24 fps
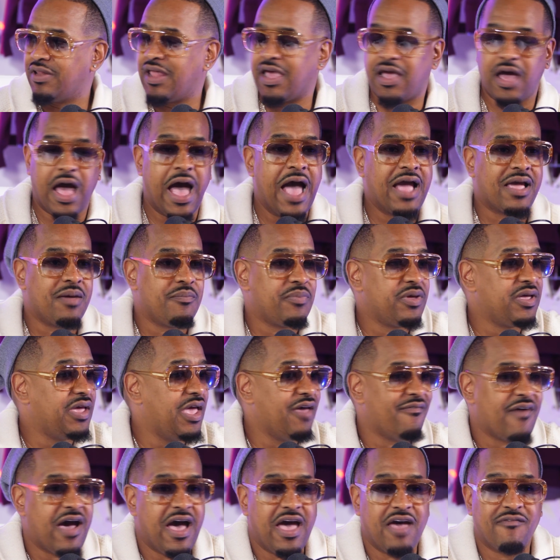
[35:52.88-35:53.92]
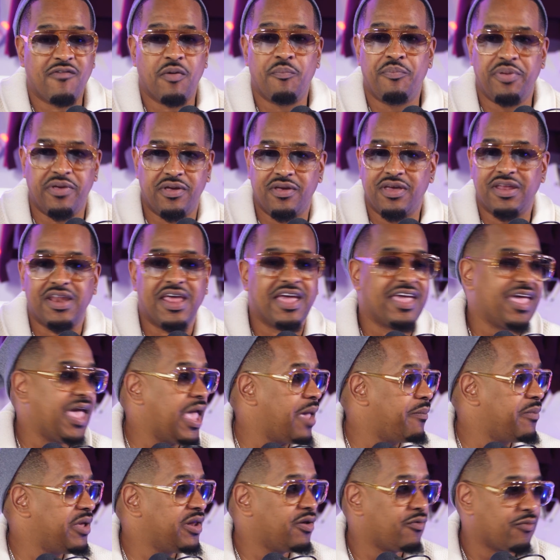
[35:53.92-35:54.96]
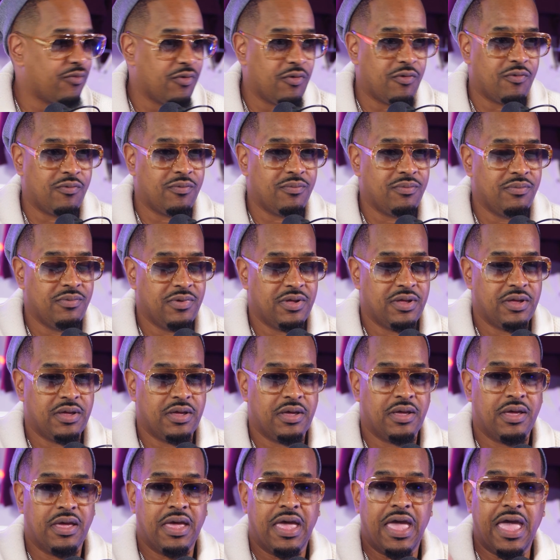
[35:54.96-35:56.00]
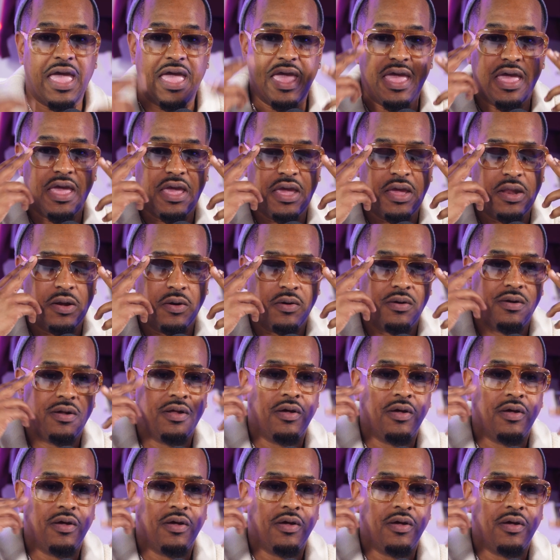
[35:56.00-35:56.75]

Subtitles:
Like I could be, if a billionaire came in the room and.